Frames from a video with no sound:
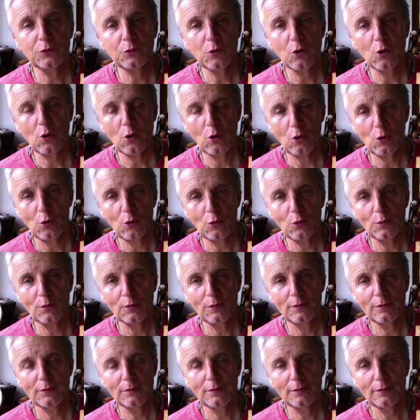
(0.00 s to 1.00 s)
Just close
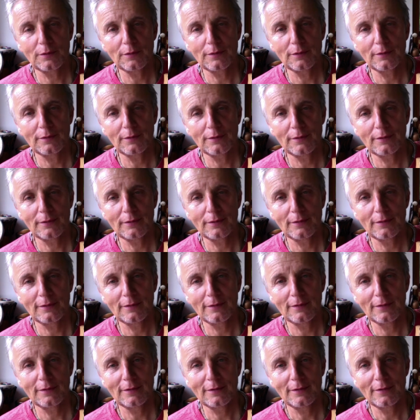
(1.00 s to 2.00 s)
your
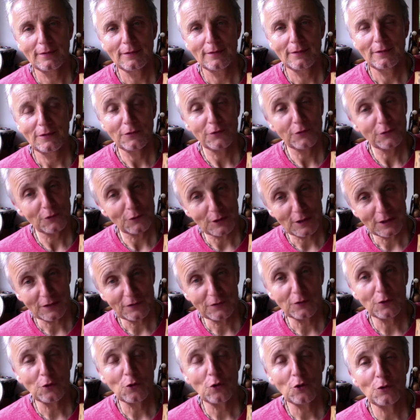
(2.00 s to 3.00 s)
eyes and breathe
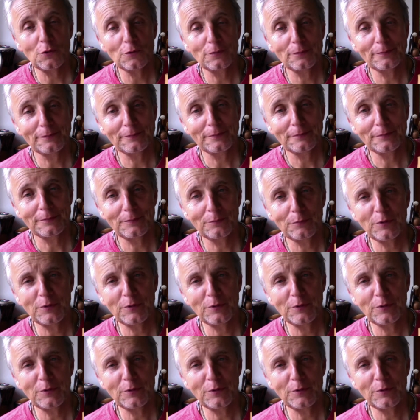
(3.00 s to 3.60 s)
into your heart.